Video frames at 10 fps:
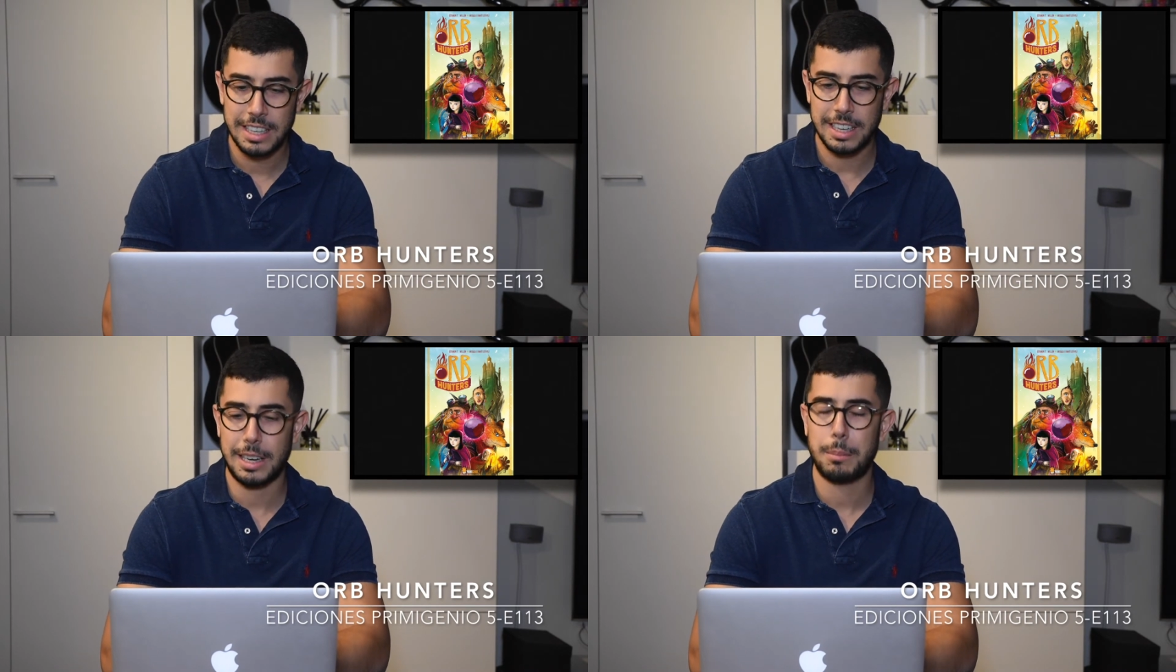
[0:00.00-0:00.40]

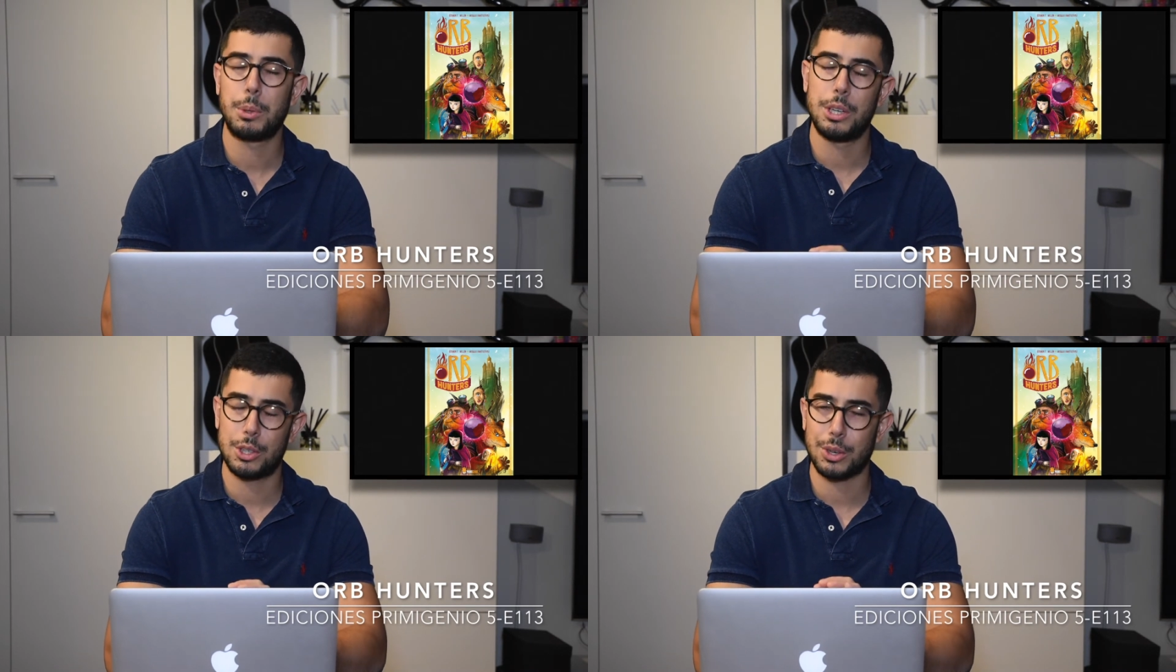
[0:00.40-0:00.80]
I'm
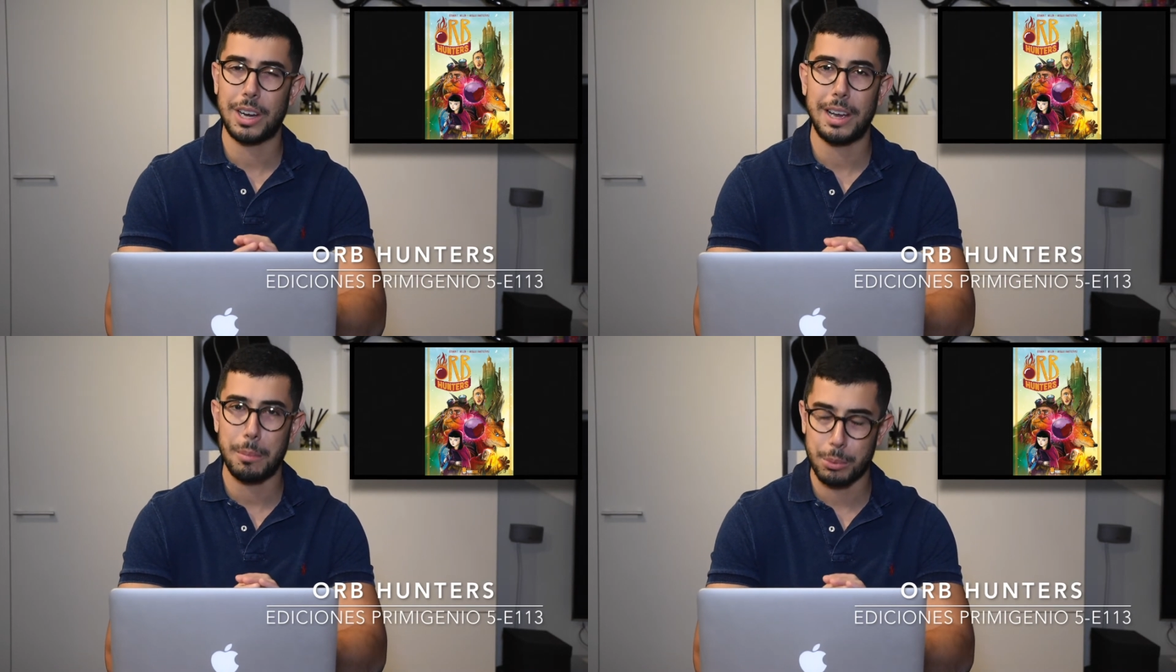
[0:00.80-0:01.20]
pretty sure
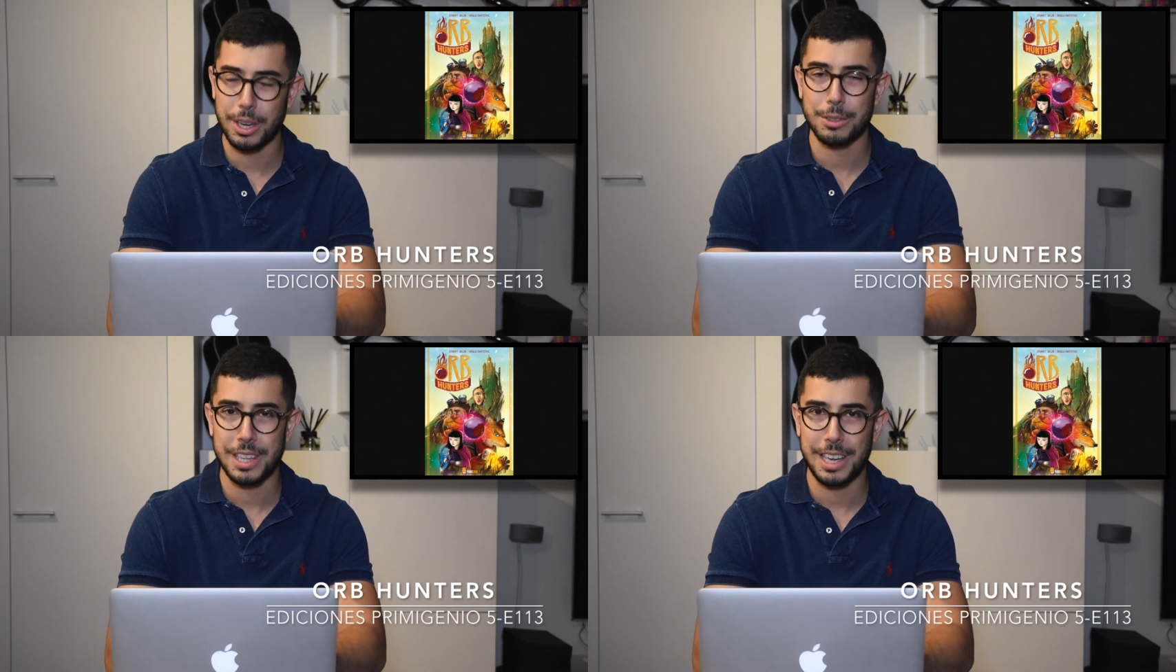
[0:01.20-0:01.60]
I
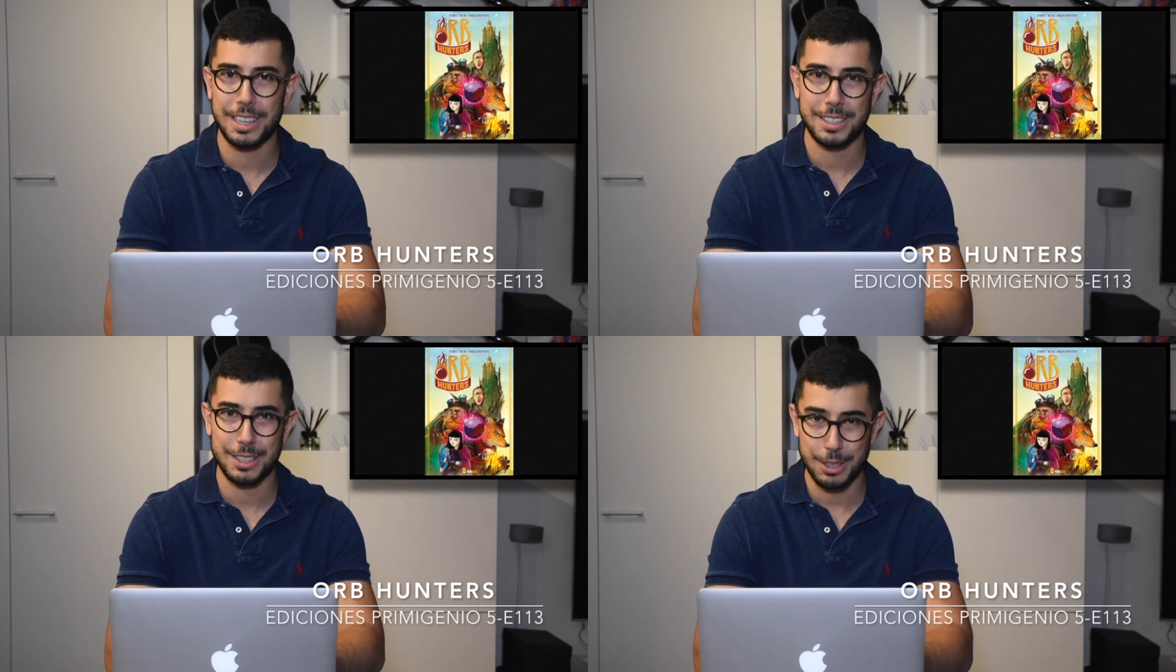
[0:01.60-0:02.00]
pronounced
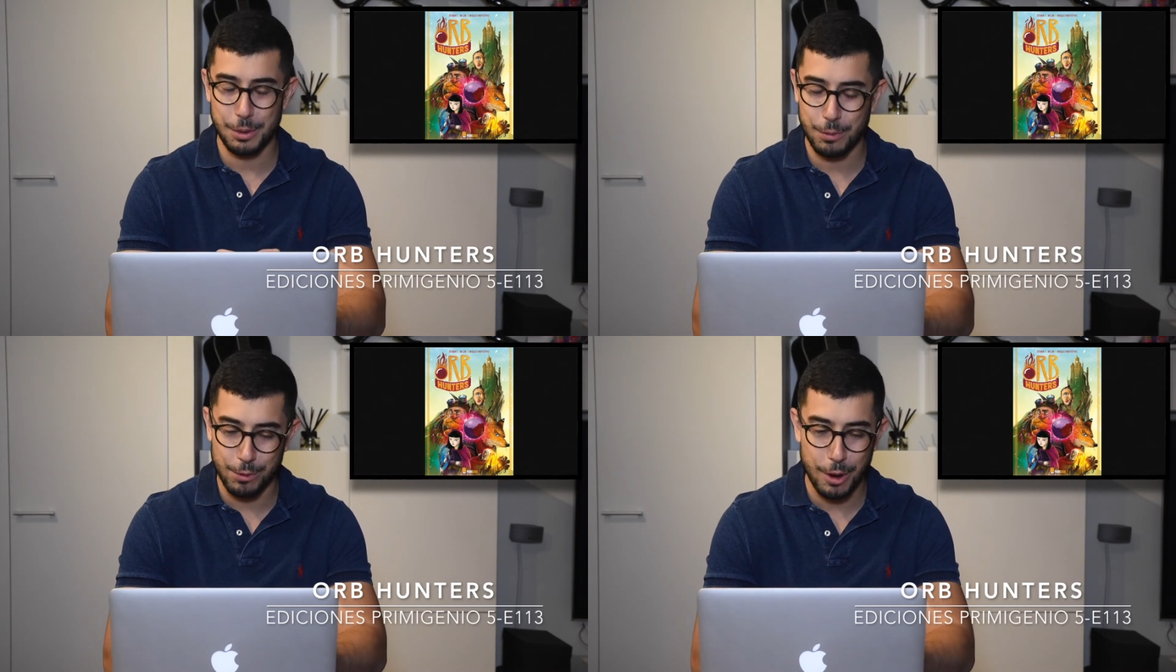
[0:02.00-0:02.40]
that
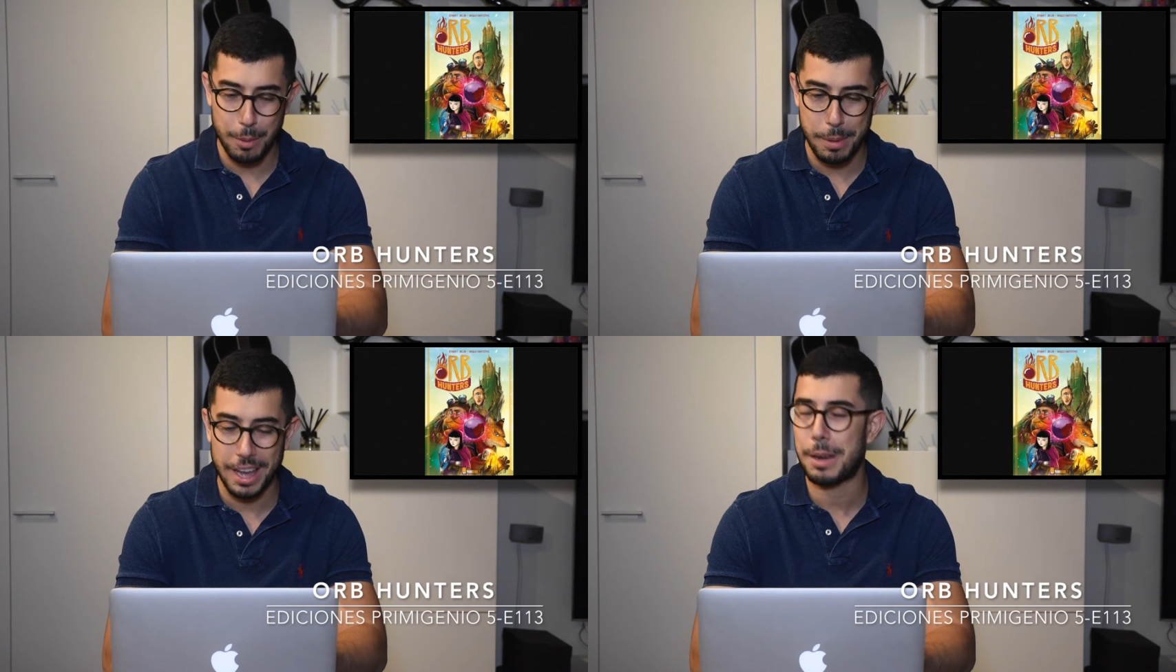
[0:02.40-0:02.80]
very
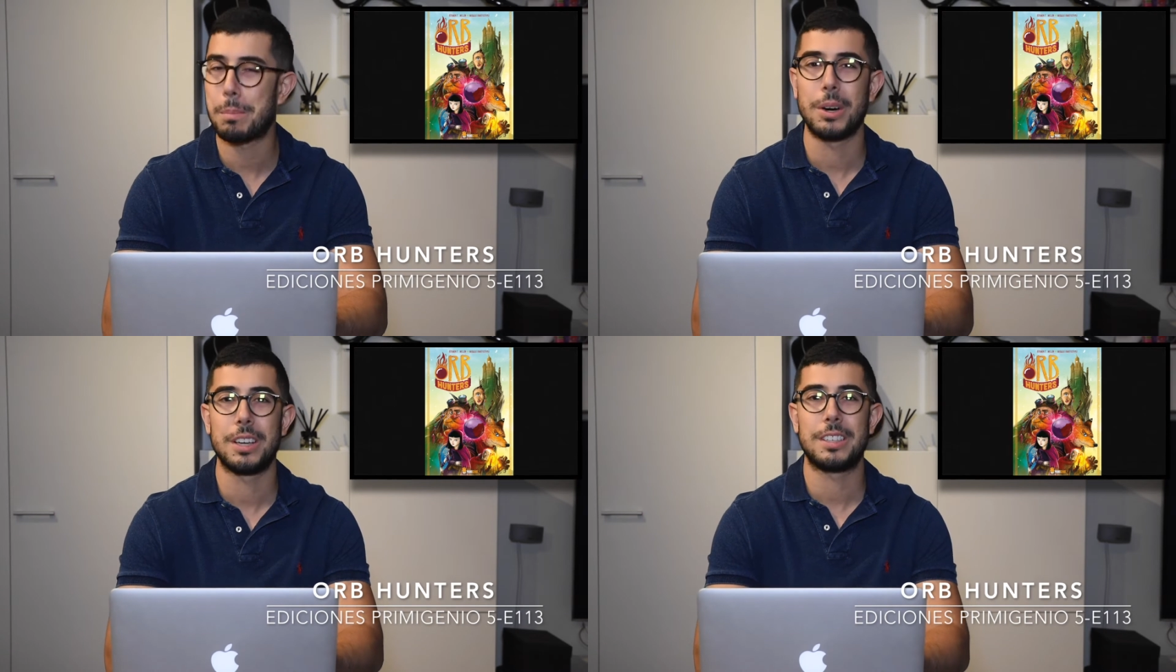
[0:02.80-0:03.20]
bad,
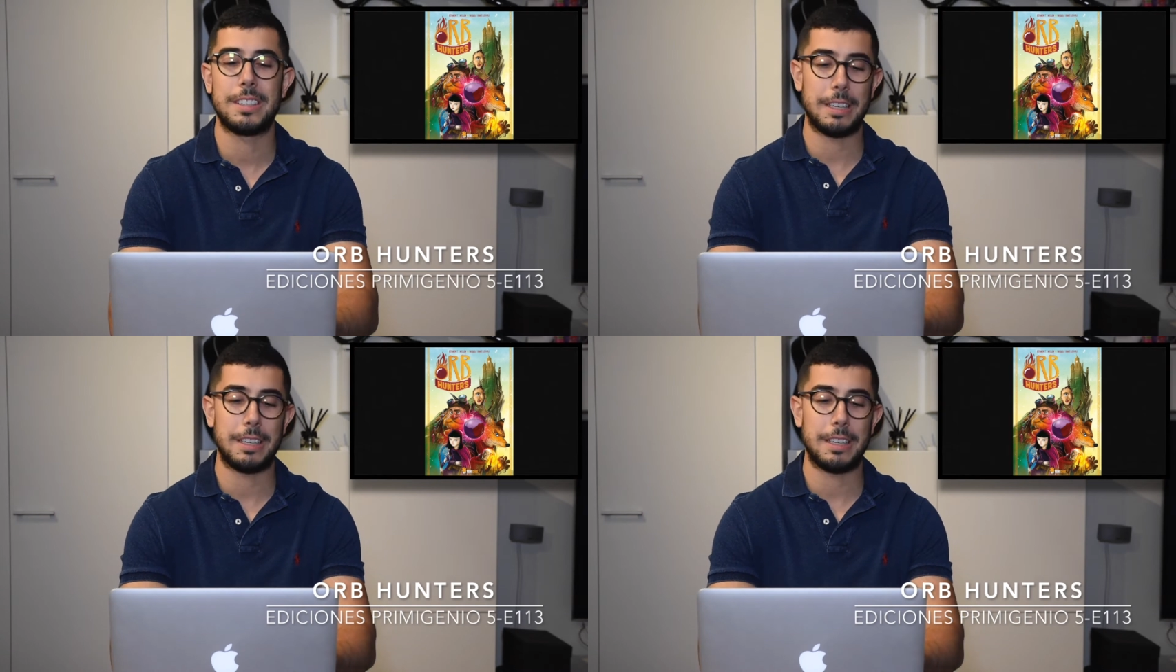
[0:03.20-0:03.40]
but